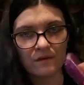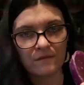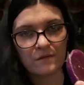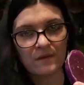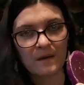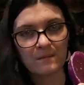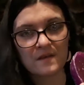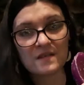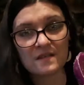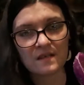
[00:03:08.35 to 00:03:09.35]
if you've kept
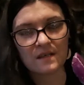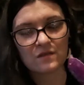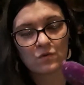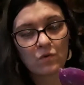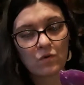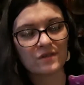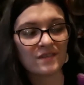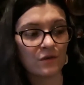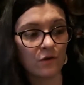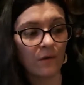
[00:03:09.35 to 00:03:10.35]
these things, or
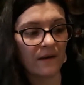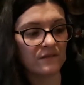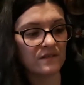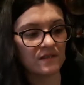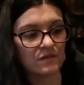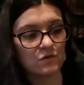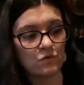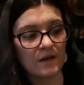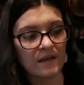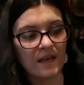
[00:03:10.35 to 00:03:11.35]
say you don't have these things and you've
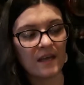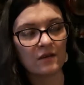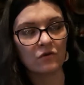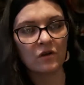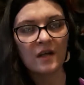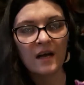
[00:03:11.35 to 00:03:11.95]
got a candle,